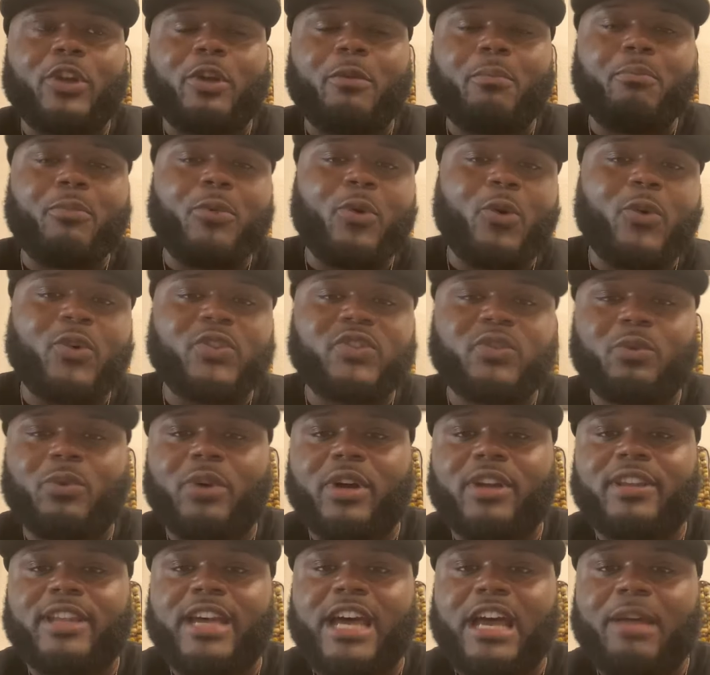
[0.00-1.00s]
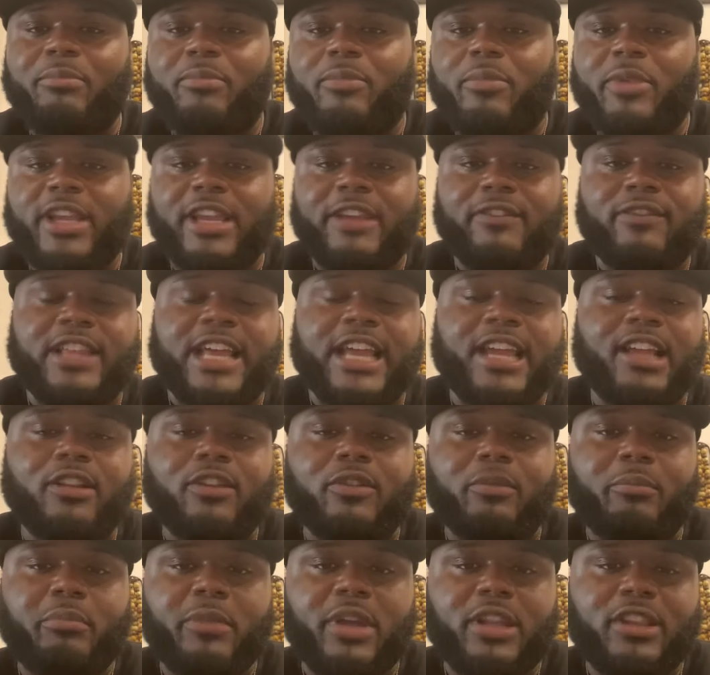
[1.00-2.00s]
moves and whatnot, give like a
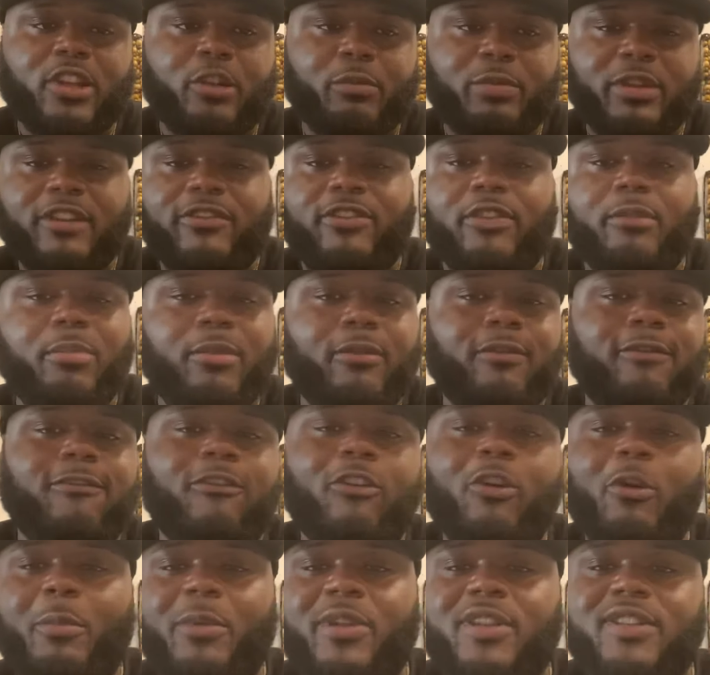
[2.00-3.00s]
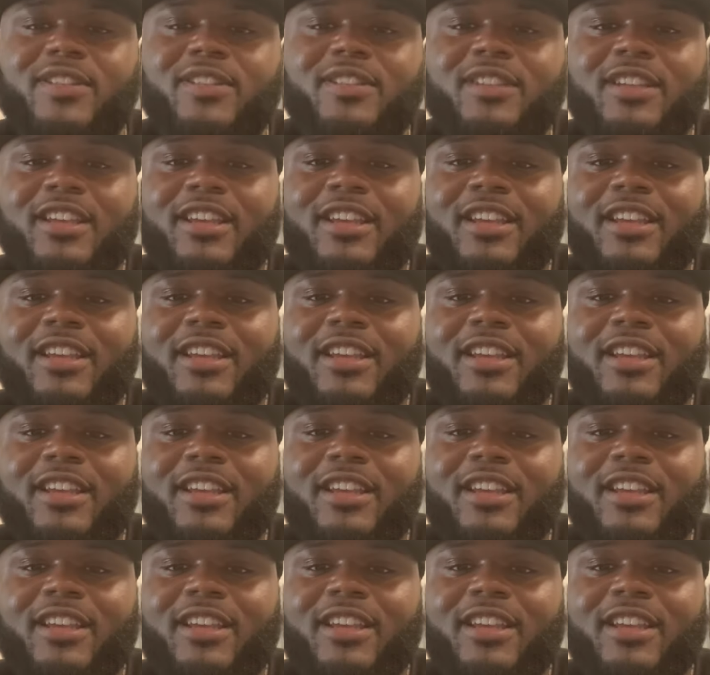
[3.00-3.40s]
little bit of a performance,